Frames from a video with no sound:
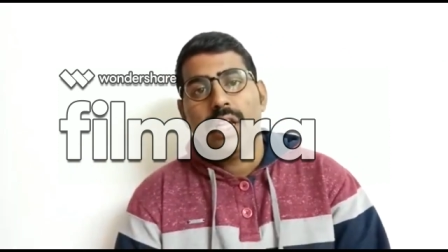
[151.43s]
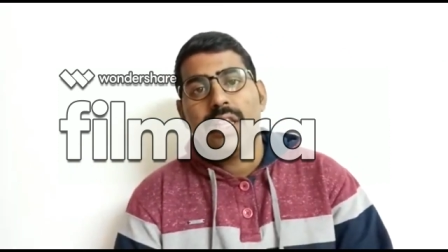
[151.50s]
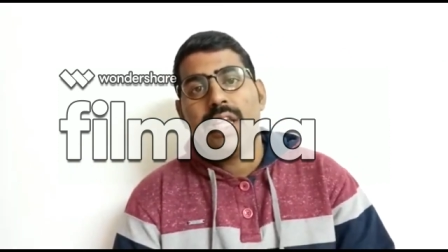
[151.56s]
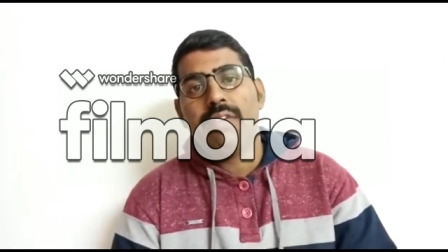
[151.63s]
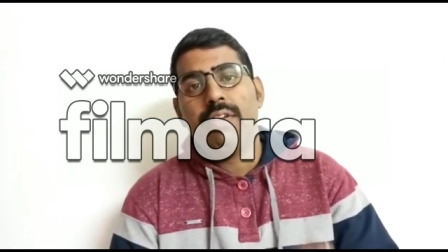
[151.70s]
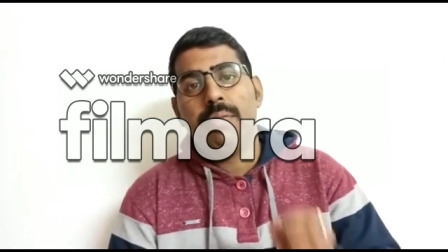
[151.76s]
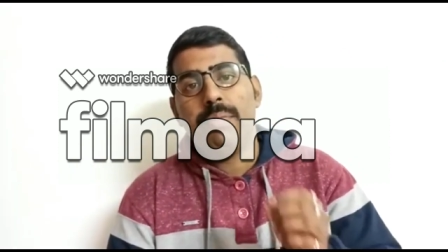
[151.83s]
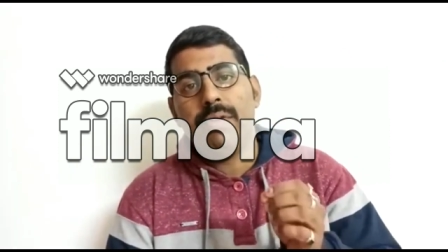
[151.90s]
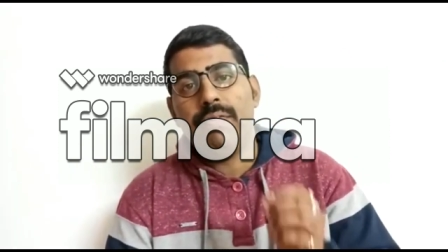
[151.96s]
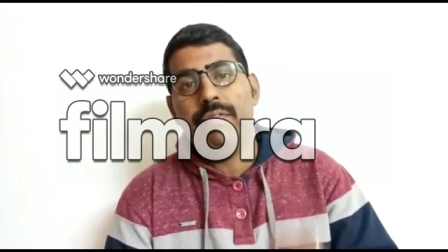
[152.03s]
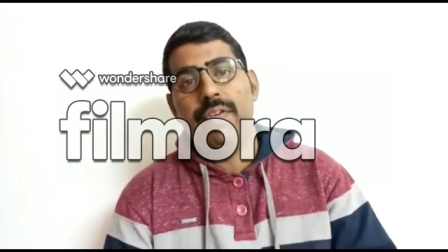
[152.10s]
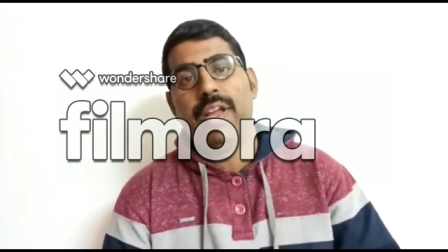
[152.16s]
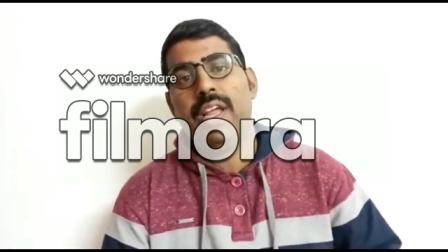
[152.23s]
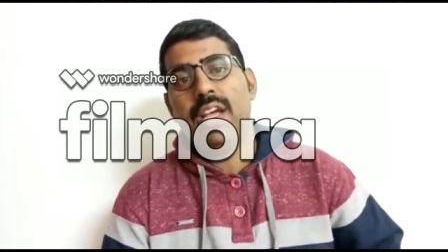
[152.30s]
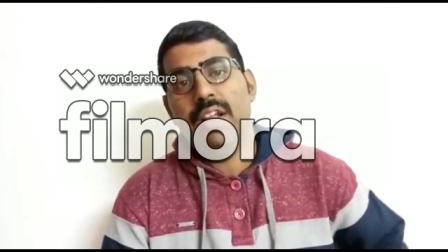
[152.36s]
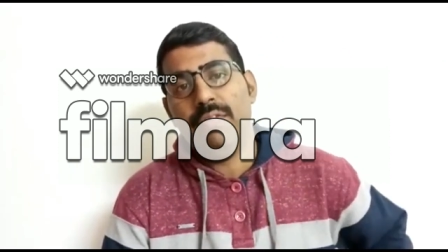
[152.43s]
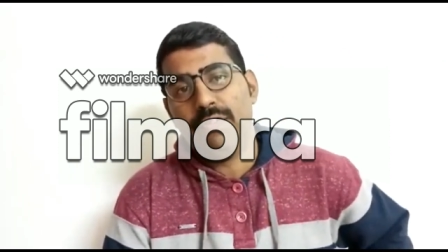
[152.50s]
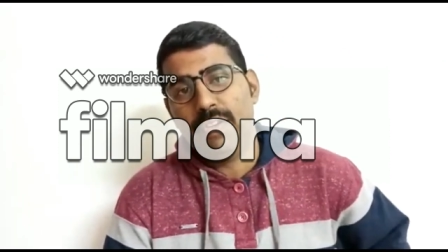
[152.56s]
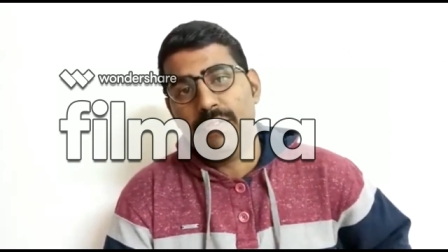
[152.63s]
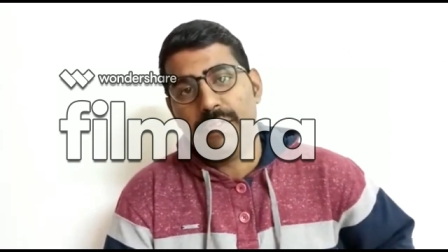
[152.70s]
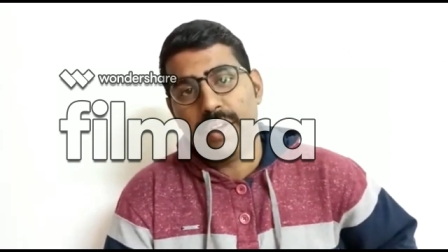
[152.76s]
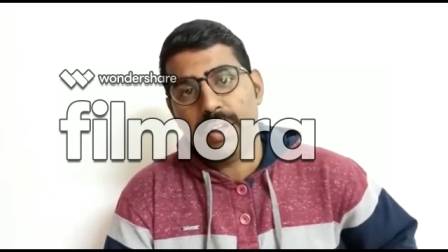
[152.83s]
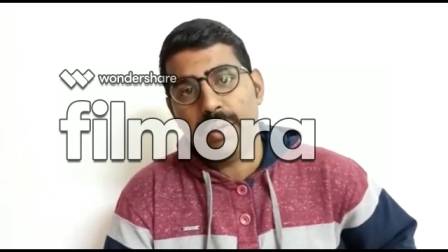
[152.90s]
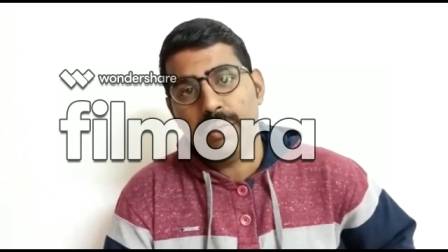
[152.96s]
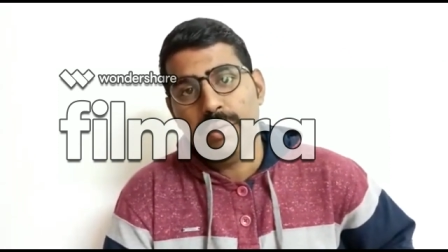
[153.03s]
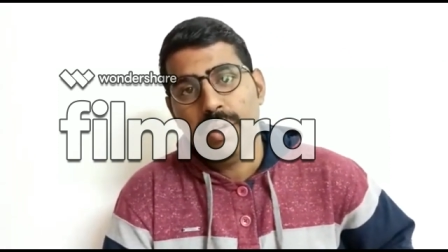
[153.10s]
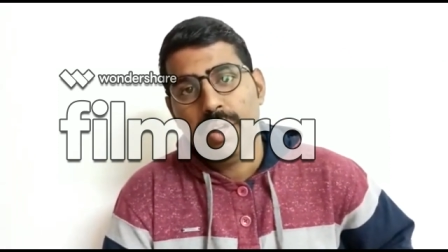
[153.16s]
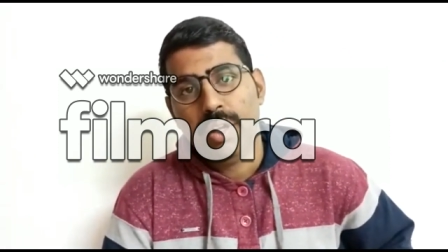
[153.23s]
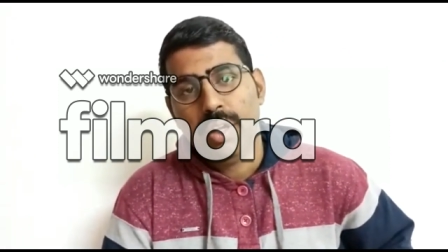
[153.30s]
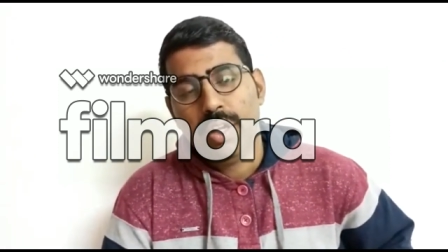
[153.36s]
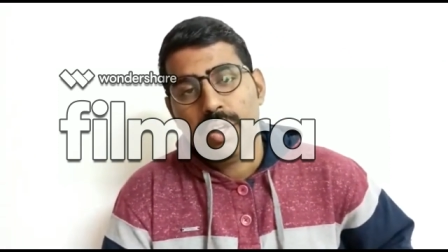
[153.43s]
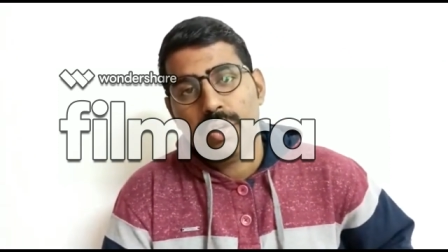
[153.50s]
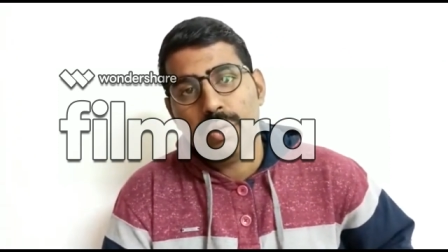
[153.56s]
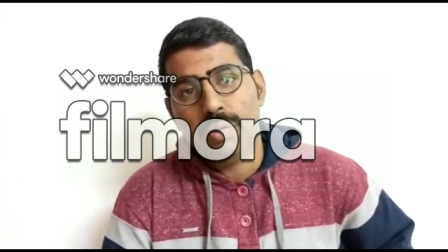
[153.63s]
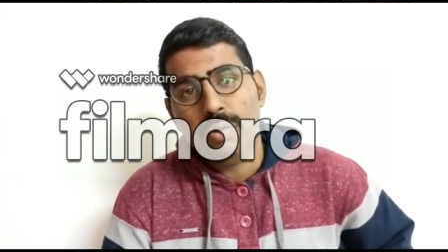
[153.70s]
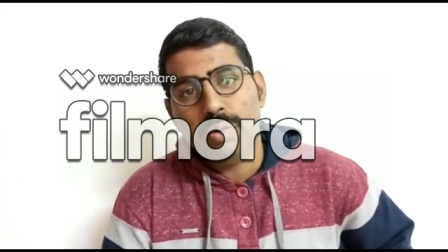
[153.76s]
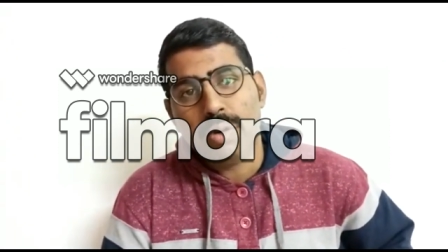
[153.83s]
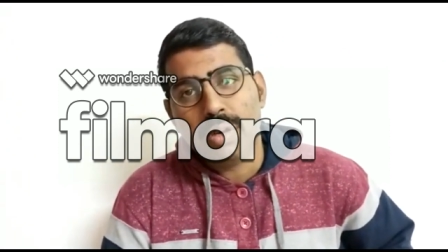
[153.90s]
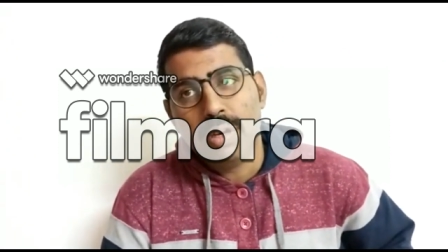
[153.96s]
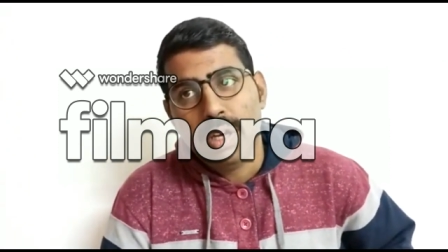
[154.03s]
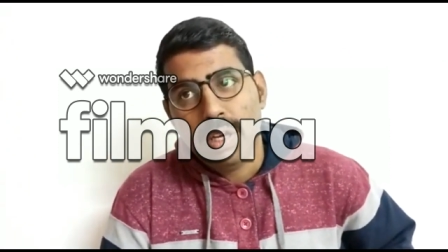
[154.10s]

They will be very helpful for you to,